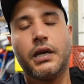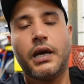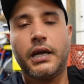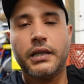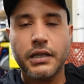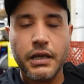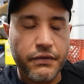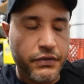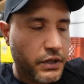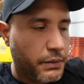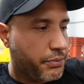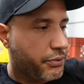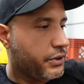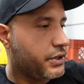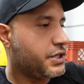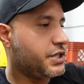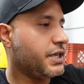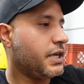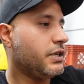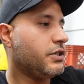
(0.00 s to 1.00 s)
I love and
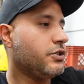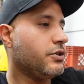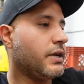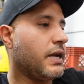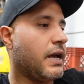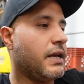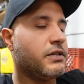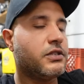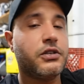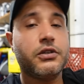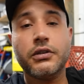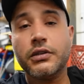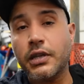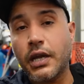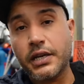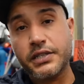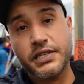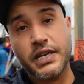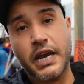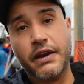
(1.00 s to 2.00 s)
appreciate you guys. Good
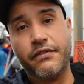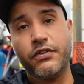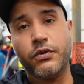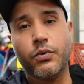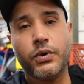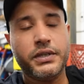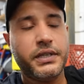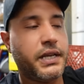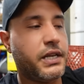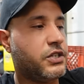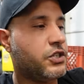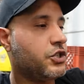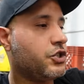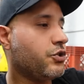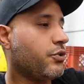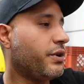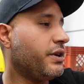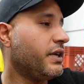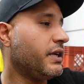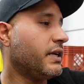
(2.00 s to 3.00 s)
luck to everyone that's
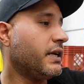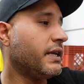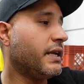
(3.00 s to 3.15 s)
joining.